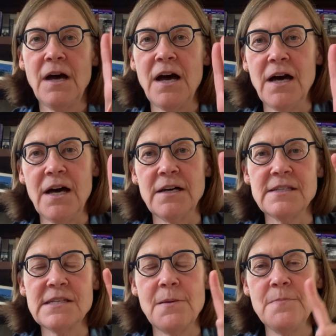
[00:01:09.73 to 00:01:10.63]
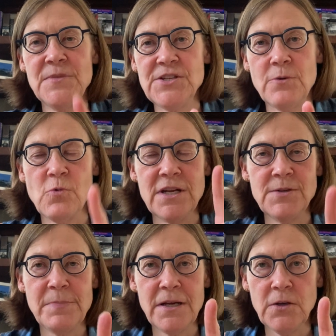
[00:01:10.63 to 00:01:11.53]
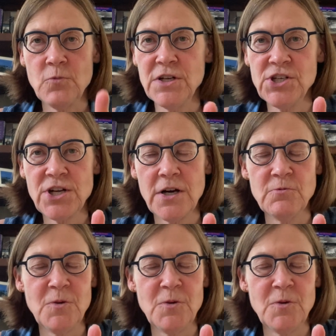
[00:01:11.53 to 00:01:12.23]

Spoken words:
probably one chart